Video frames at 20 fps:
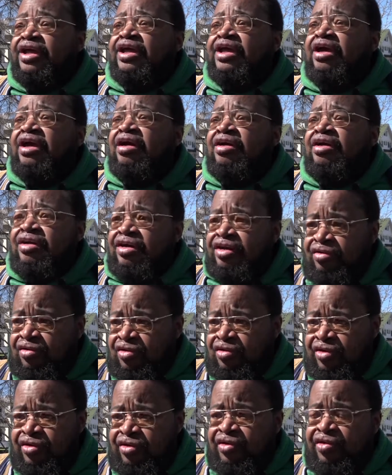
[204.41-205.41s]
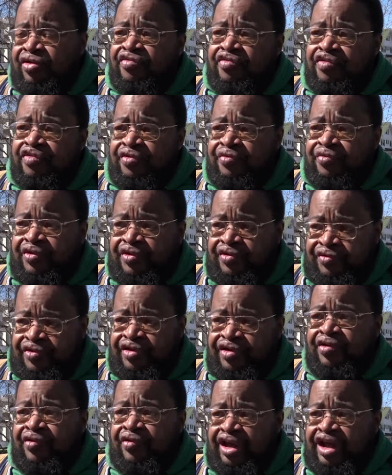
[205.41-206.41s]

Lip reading: or you know,